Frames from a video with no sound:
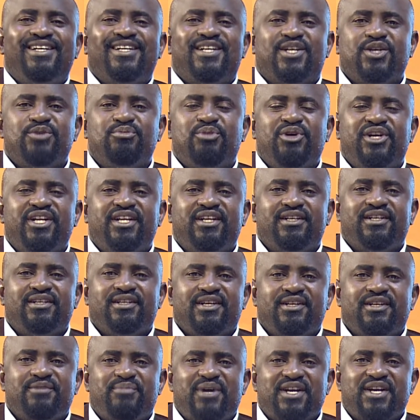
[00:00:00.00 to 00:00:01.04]
Good morning
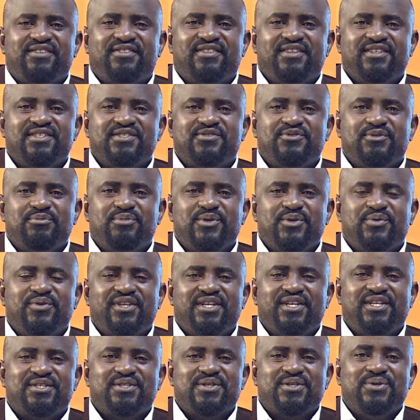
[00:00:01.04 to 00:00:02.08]
and much thanks for being with
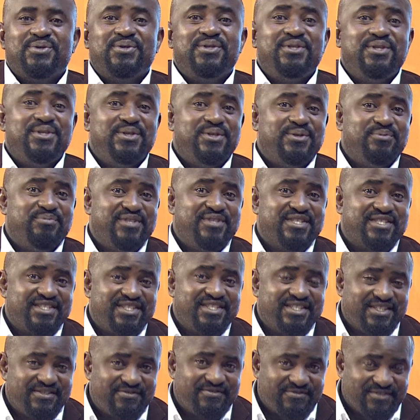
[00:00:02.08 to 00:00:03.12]
us on
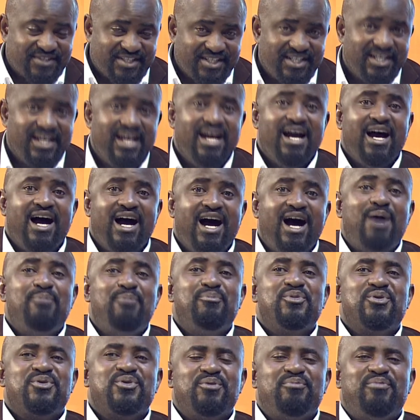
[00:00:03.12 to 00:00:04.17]
UBC TV.
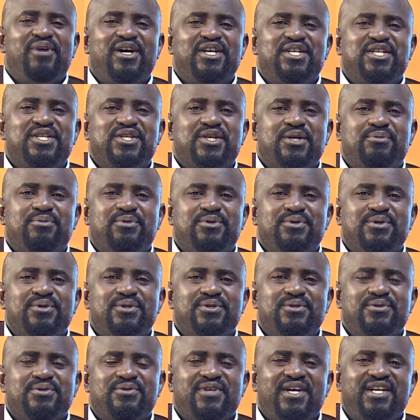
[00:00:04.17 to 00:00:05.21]
I'm Robert Chirabo
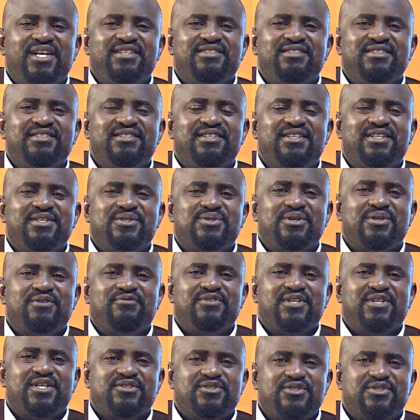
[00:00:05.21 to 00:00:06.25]
Nyonyito. That is in case you
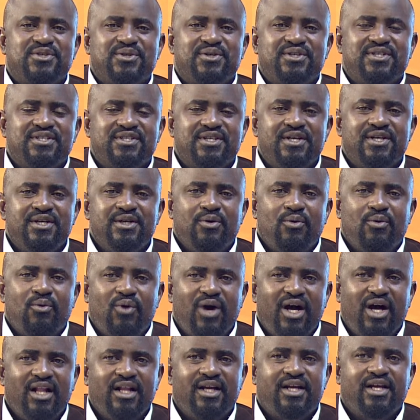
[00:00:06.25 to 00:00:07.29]
have just joined.
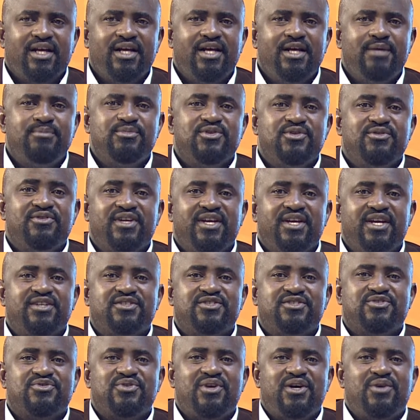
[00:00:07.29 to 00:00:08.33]
Welcome to The
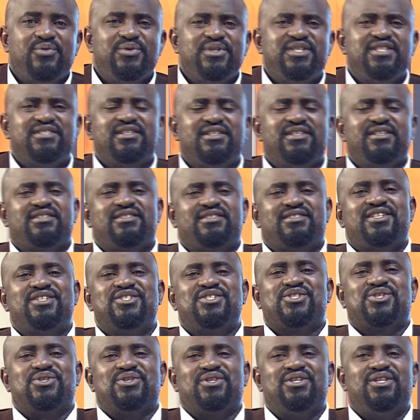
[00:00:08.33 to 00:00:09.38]
Extra, which is an
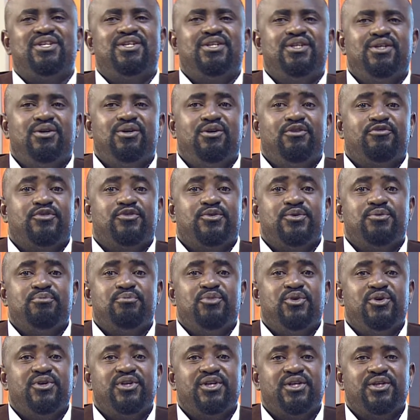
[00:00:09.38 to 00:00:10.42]
extension of Good
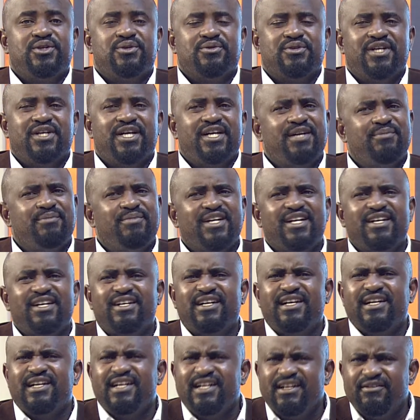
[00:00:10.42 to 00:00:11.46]
Morning Uganda. But I
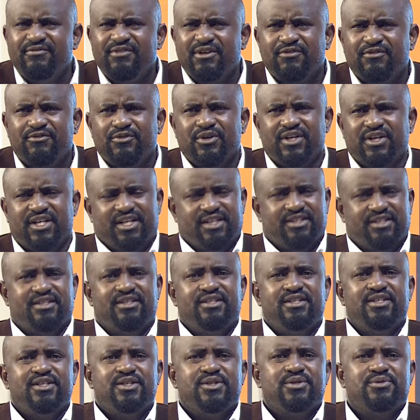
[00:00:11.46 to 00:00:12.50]
can never forget
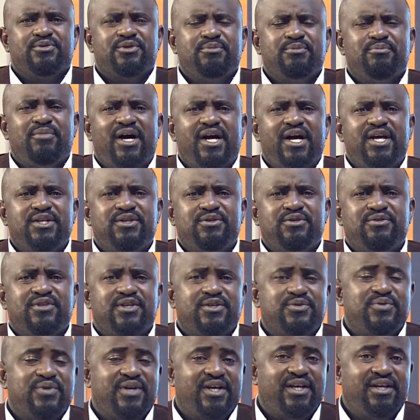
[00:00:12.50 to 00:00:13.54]
to remind you
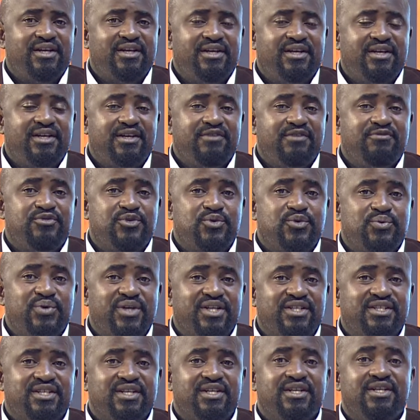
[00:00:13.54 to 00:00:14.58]
that we are here every
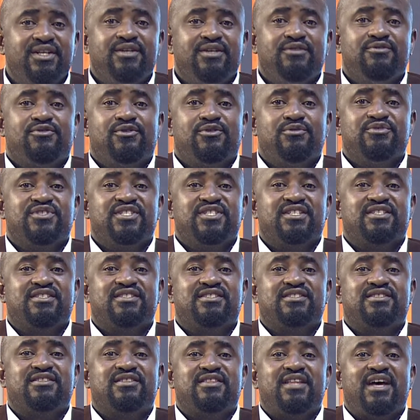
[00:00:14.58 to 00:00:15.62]
weekday from
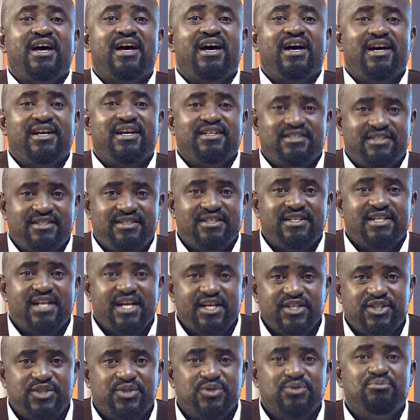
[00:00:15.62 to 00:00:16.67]
6:30.
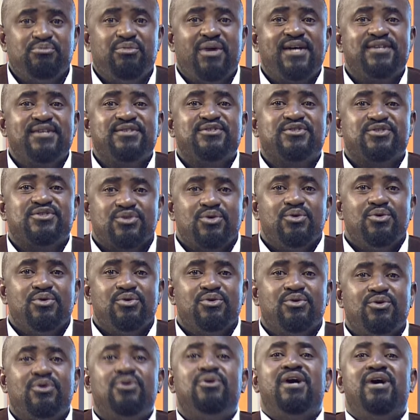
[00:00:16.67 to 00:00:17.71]
Najuma,
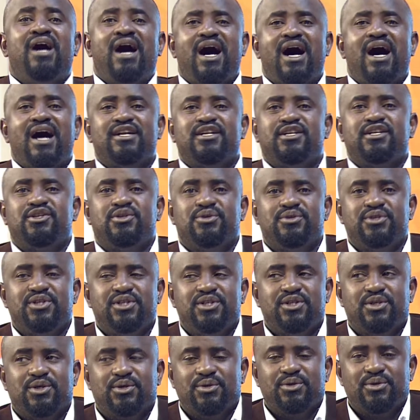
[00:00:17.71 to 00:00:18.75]
Sonko, and
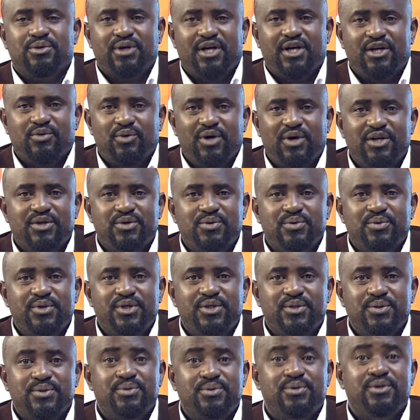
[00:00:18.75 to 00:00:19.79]
Nyonyintono. And what do we
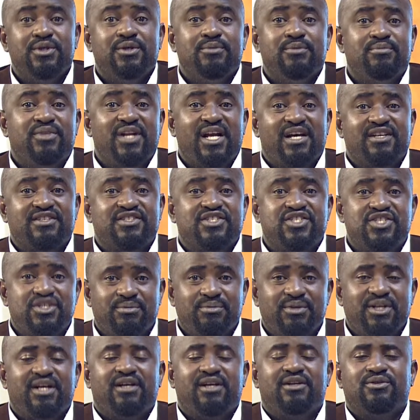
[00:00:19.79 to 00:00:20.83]
do? Plus
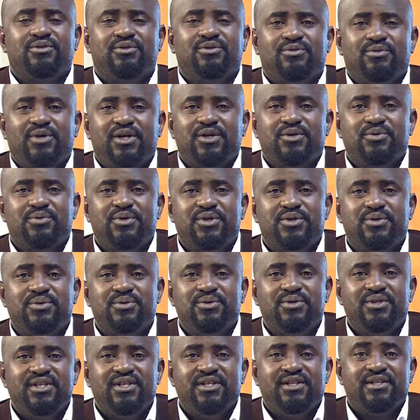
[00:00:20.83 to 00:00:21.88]
Chibirango. What do we
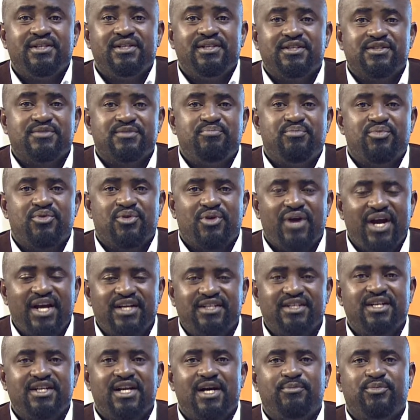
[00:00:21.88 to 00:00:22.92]
do is
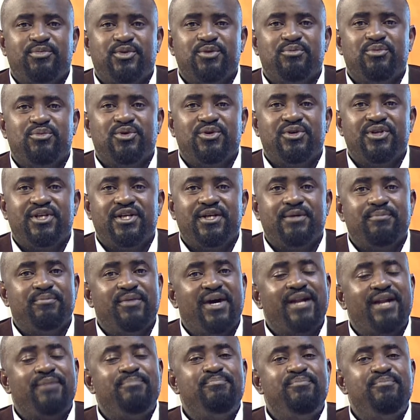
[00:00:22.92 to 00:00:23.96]
brighten up your morning,
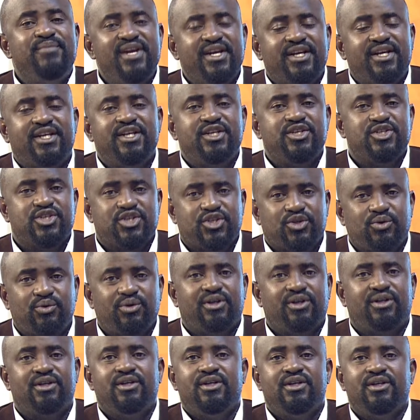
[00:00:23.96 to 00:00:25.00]
but making
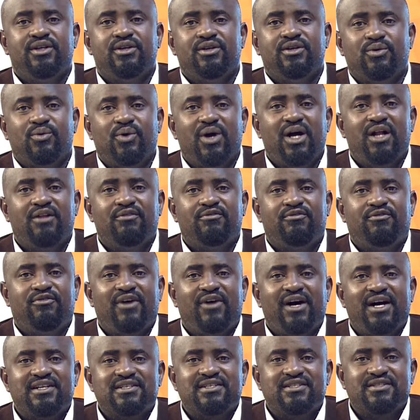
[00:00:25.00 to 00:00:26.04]
sure you're
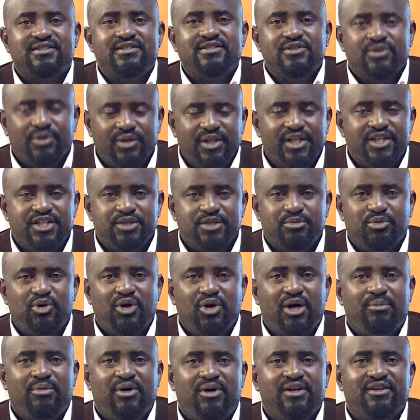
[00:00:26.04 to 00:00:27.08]
well-versed, knowledgeable
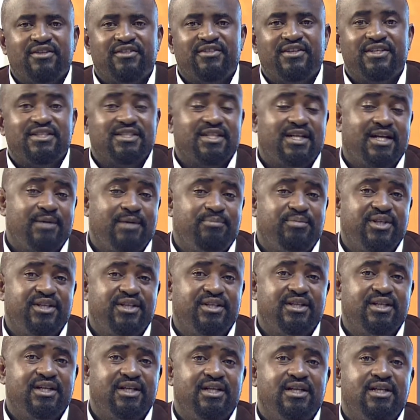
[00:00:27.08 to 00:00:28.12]
about things that are
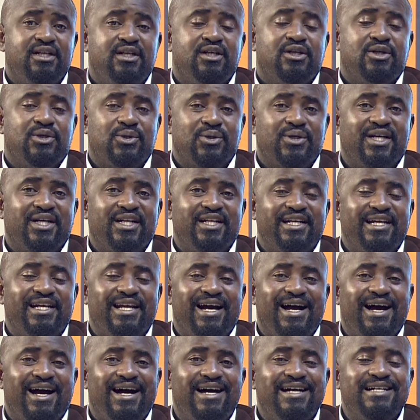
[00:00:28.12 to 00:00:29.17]
happening
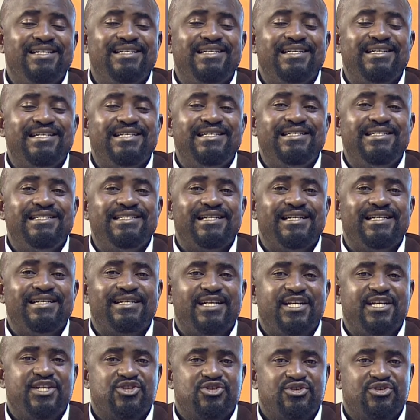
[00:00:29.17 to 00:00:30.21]
locally and
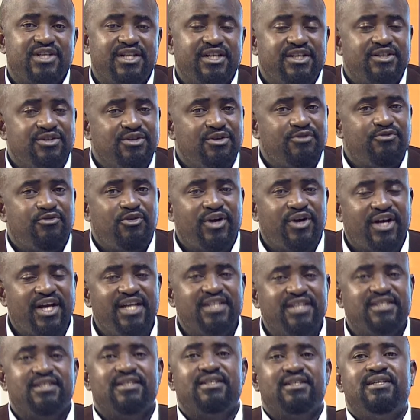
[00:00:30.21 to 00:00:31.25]
internationally. Not
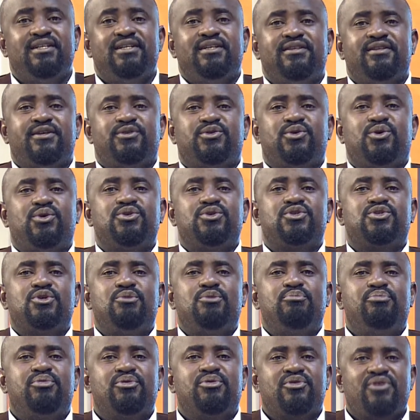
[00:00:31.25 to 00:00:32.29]
forgetting that we also
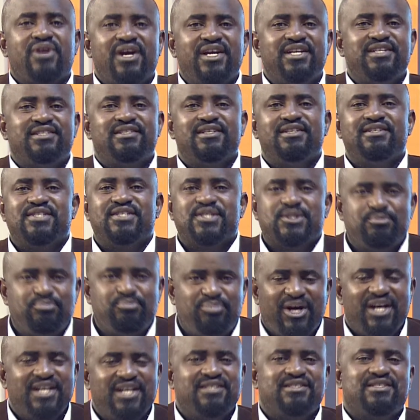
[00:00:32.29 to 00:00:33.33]
brighten,
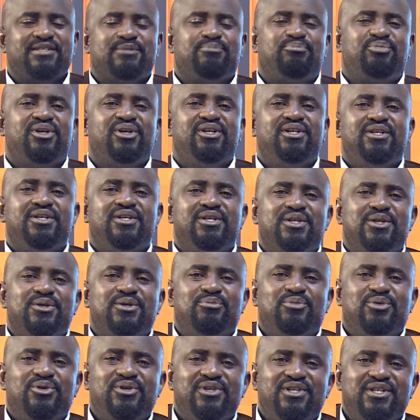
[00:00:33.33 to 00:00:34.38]
spice up your
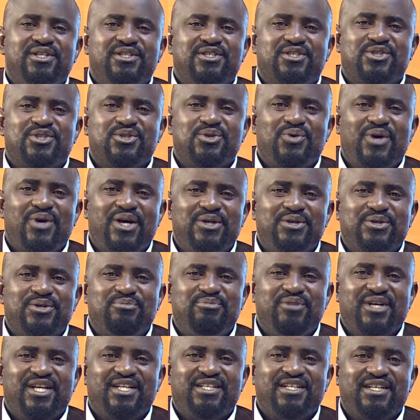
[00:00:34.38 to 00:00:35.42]
morning. So why
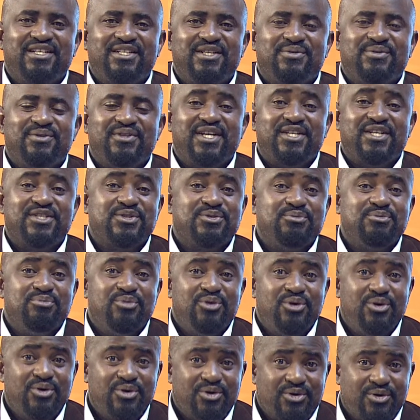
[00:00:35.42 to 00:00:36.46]
not make it a date with us
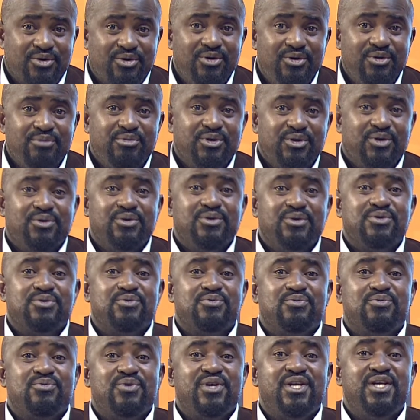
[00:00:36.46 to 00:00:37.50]
tomorrow, because
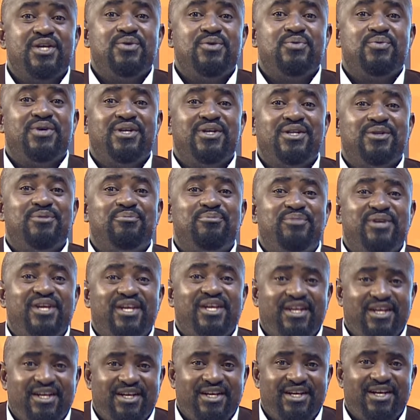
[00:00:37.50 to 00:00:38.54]
we will be
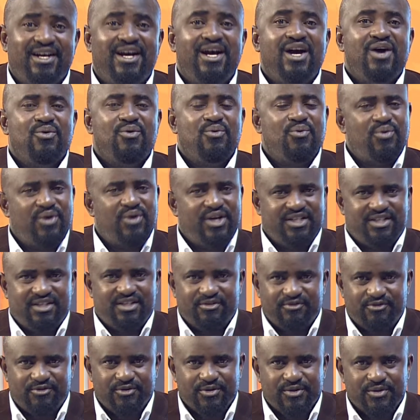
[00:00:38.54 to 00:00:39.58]
here
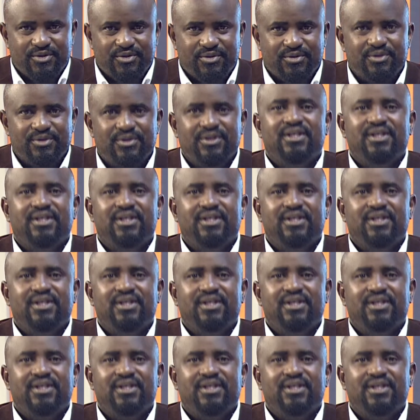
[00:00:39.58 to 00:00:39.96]
waiting for you.